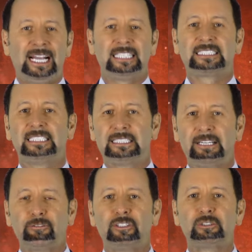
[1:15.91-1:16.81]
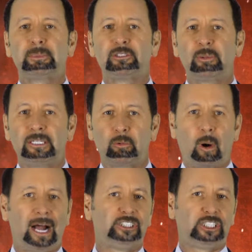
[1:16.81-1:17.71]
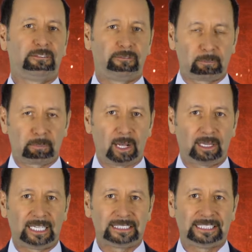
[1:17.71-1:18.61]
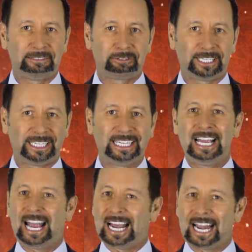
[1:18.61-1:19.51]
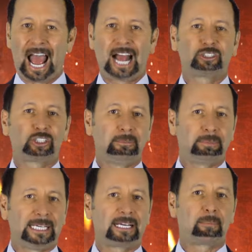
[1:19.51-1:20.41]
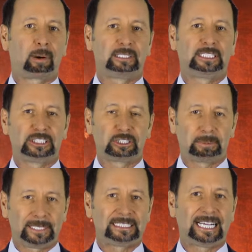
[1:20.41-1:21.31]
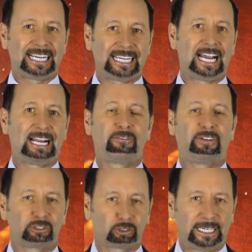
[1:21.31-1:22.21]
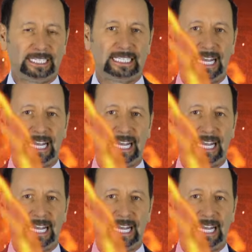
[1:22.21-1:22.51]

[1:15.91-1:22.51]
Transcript: It's the difference between watching football on TV and actually being a participant at an NFL training